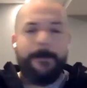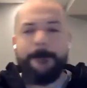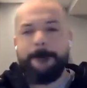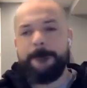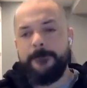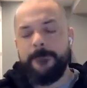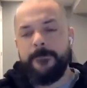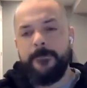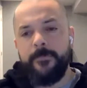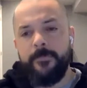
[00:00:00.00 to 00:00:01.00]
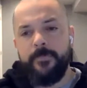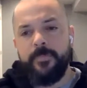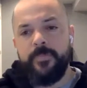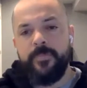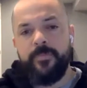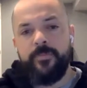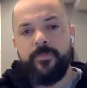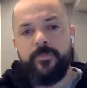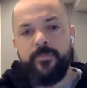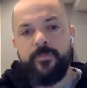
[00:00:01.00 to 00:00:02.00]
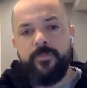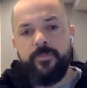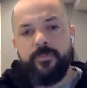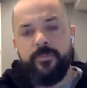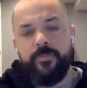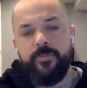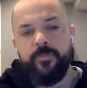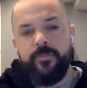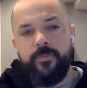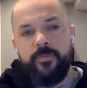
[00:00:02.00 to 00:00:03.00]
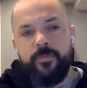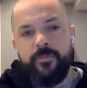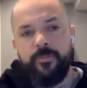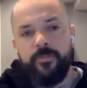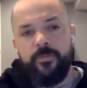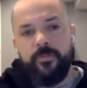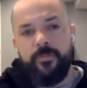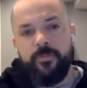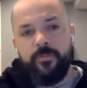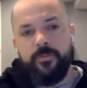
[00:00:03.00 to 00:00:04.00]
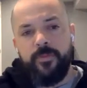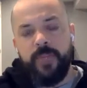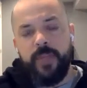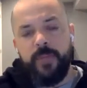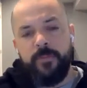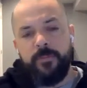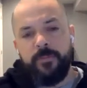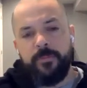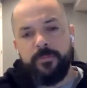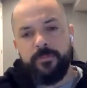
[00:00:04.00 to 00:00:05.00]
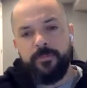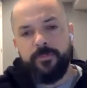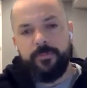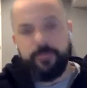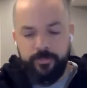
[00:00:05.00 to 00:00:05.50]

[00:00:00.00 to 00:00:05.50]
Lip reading: (not speaking)